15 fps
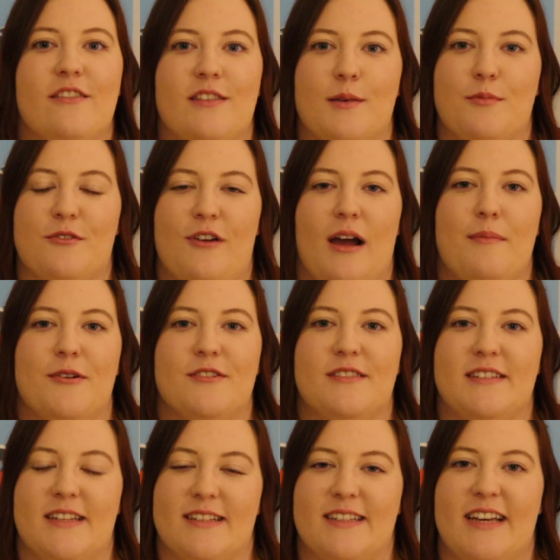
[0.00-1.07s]

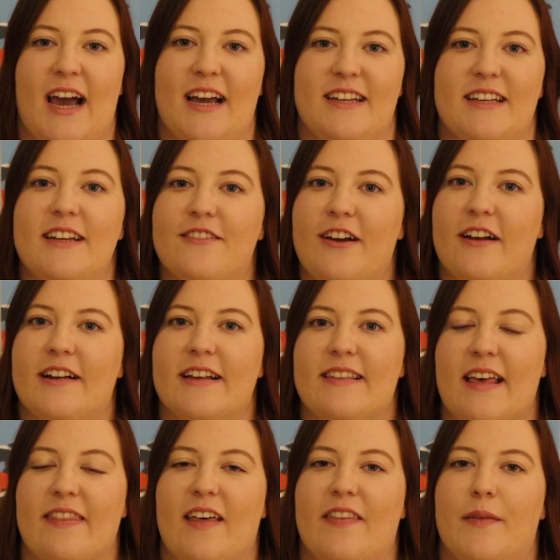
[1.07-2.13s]
subscribers' Disney itineraries
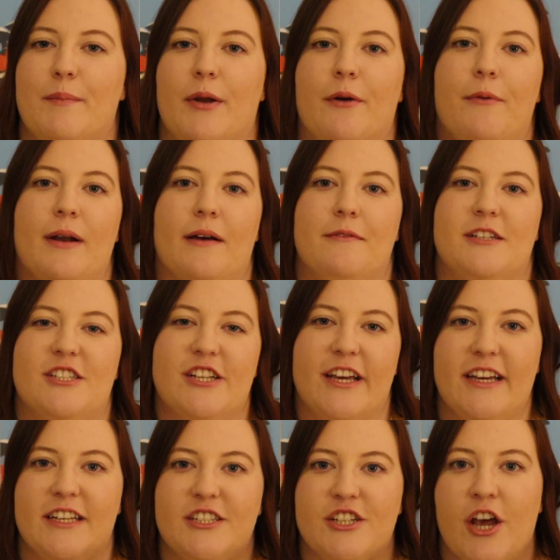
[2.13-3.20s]
and let them know what I would
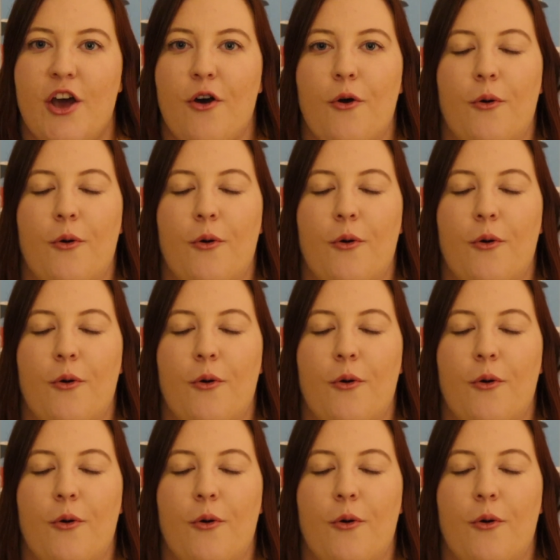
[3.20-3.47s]
change,